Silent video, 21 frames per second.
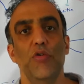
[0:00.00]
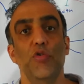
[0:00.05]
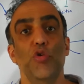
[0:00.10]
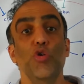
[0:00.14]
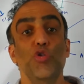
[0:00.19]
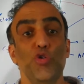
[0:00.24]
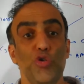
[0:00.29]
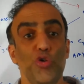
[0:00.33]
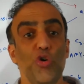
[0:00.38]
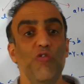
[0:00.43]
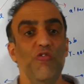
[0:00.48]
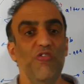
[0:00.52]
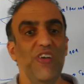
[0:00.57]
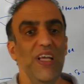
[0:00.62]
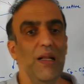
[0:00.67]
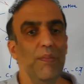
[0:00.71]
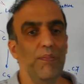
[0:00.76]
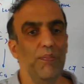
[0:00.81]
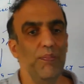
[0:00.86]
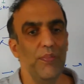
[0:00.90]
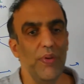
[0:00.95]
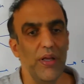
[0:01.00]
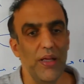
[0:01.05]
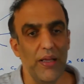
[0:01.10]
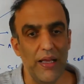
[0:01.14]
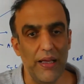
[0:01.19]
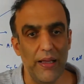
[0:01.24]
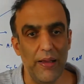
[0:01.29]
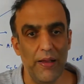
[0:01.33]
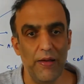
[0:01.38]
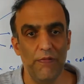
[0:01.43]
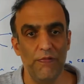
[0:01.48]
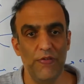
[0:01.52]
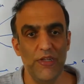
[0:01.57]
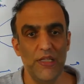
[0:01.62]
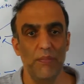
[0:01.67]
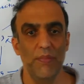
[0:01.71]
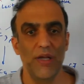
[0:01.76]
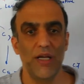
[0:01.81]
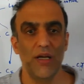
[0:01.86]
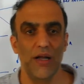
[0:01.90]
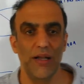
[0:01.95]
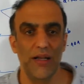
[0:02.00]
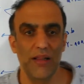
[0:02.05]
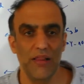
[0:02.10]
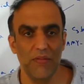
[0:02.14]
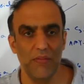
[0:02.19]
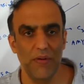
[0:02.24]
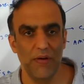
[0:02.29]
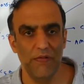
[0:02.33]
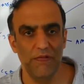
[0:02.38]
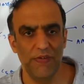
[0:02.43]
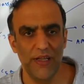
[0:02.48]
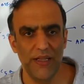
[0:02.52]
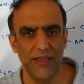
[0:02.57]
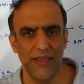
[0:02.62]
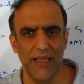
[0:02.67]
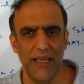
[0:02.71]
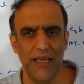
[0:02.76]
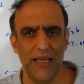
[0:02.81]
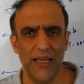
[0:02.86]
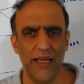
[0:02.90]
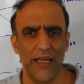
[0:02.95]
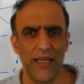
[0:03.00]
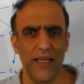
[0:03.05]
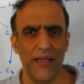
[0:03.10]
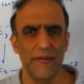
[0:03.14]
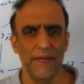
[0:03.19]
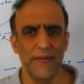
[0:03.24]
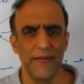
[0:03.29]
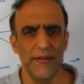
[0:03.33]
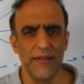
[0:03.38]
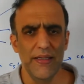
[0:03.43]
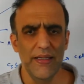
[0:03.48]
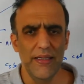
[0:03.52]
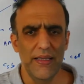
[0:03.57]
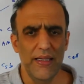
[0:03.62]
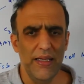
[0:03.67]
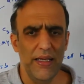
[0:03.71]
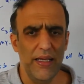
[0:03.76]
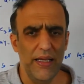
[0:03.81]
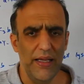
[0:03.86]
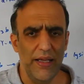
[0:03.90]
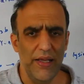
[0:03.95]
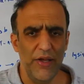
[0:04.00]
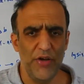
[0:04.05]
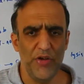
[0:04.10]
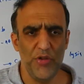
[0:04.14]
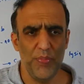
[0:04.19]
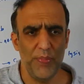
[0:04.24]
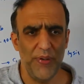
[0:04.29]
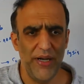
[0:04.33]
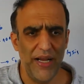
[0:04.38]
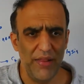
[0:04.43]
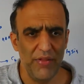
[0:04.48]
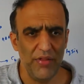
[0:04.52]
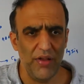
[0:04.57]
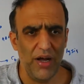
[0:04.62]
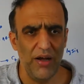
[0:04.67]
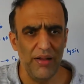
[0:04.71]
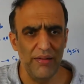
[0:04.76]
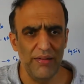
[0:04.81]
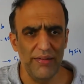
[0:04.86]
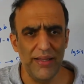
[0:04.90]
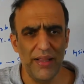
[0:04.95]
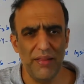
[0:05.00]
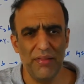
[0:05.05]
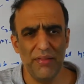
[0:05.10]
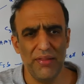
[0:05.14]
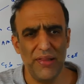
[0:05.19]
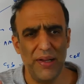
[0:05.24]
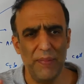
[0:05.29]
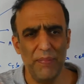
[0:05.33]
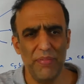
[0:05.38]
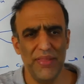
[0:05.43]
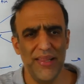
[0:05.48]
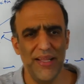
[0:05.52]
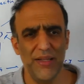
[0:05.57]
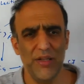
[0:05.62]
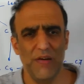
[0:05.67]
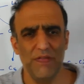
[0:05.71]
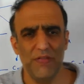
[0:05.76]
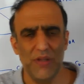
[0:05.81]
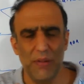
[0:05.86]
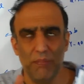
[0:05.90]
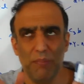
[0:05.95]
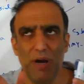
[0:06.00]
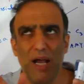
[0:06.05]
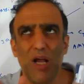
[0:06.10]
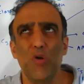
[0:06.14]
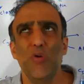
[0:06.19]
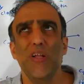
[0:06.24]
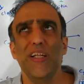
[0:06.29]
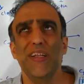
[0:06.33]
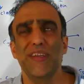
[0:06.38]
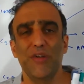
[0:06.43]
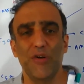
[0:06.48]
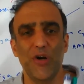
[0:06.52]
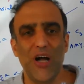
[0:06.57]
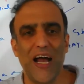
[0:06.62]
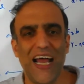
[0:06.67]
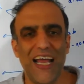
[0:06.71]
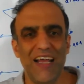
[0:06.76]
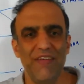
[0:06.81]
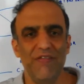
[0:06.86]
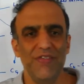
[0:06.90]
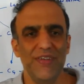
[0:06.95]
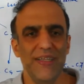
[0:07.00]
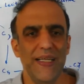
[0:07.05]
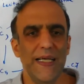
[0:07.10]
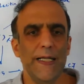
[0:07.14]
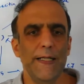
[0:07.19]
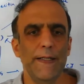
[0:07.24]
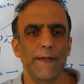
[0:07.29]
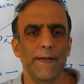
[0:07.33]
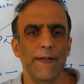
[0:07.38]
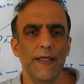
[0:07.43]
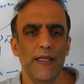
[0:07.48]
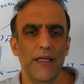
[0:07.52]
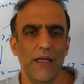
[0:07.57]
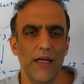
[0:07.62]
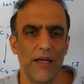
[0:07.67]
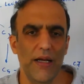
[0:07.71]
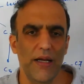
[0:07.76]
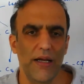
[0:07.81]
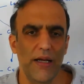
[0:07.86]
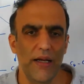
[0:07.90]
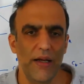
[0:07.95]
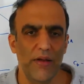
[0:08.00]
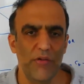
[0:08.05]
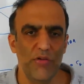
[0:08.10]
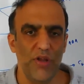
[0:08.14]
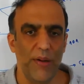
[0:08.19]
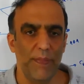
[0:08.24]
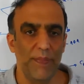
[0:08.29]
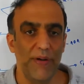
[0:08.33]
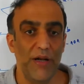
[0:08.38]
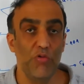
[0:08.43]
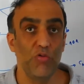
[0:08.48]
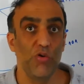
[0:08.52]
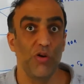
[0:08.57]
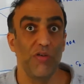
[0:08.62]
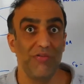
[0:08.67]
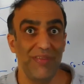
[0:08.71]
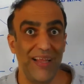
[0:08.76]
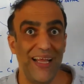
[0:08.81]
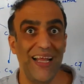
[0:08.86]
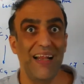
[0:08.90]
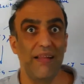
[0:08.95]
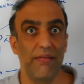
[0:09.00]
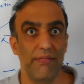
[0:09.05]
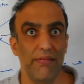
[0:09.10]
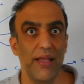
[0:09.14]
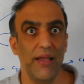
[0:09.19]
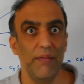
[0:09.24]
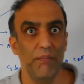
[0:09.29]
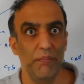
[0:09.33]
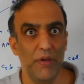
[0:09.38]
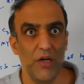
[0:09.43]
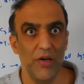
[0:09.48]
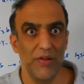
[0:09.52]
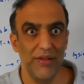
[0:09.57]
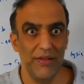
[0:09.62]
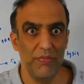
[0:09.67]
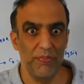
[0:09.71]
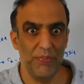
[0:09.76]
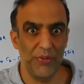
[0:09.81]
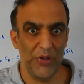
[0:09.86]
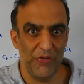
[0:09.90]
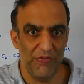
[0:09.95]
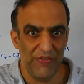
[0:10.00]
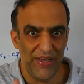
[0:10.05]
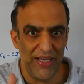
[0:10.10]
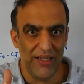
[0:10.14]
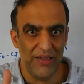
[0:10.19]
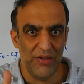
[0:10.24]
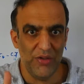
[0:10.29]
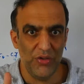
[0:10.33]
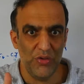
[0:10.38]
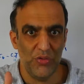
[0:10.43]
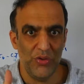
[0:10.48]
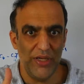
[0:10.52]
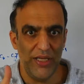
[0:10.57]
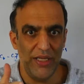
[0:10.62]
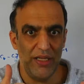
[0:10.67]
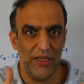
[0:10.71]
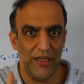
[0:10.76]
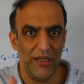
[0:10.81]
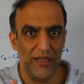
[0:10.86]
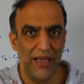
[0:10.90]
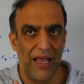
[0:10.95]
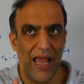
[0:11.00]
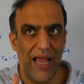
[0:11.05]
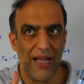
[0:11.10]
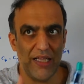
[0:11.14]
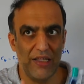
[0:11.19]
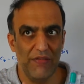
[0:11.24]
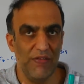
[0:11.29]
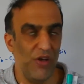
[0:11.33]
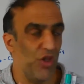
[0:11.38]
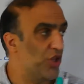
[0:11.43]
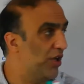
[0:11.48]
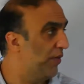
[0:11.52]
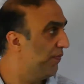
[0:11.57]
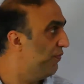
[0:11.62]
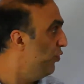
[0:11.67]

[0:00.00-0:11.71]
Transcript: neutrophil with the mechanism with the expressed on the subset of the myeloid-derived suppressor cells, because it's prevent to activation of